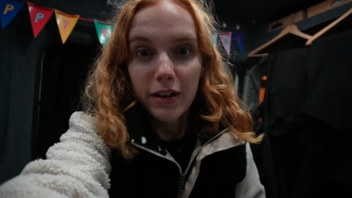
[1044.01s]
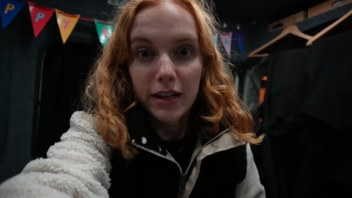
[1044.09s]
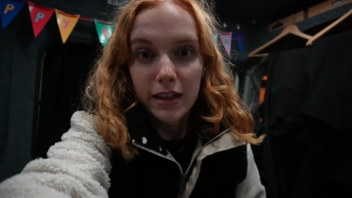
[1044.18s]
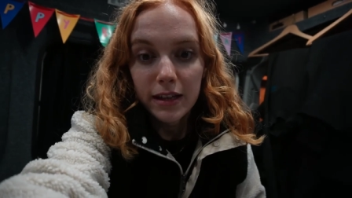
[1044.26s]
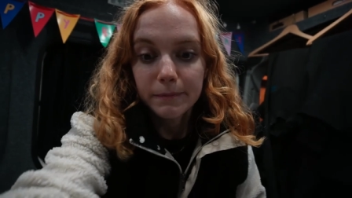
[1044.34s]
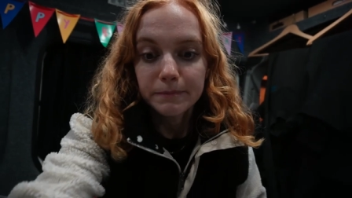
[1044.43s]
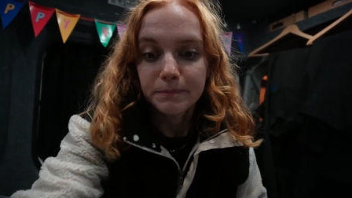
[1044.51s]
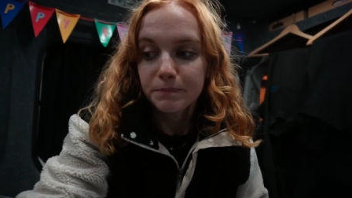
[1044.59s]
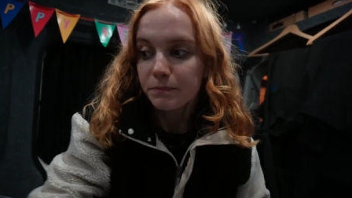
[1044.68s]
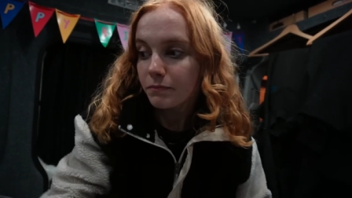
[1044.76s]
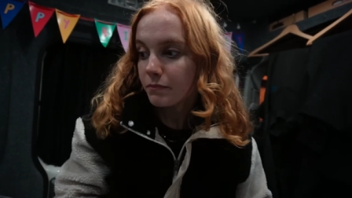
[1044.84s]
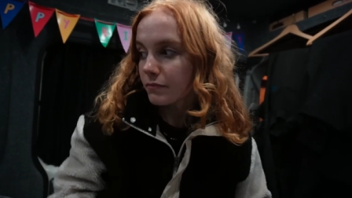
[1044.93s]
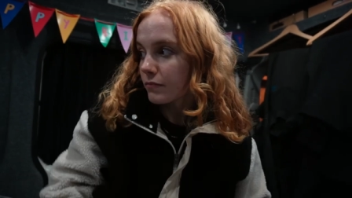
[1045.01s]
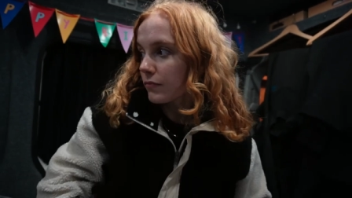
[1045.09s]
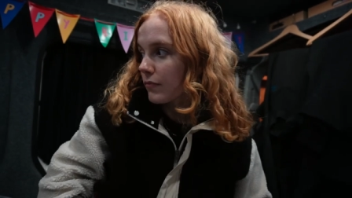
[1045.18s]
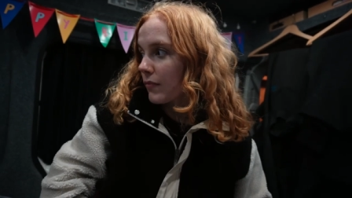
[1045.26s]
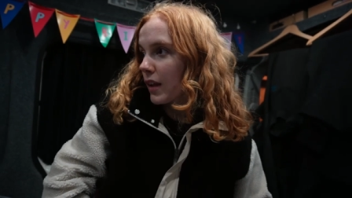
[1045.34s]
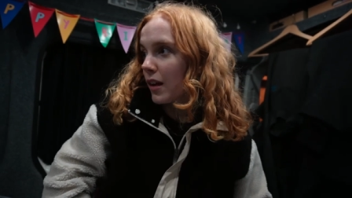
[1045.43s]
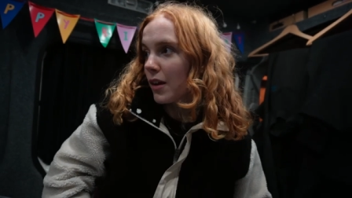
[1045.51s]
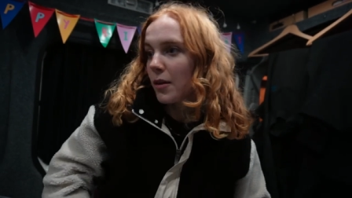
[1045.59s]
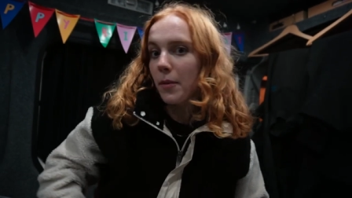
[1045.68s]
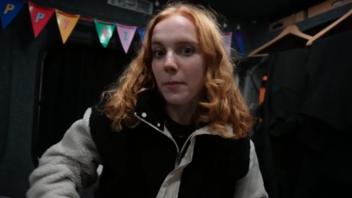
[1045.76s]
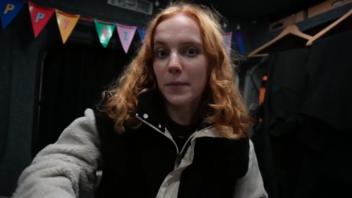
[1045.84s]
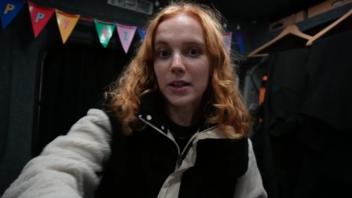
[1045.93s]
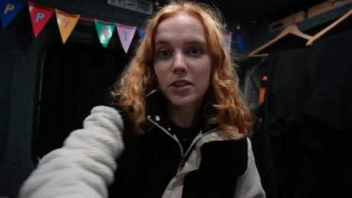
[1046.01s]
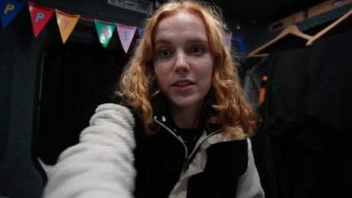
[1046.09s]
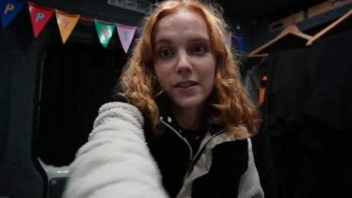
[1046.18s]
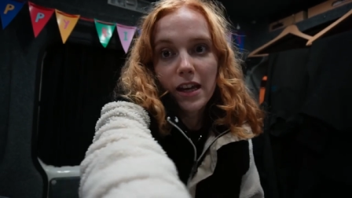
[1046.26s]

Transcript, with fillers: anything. Mitch is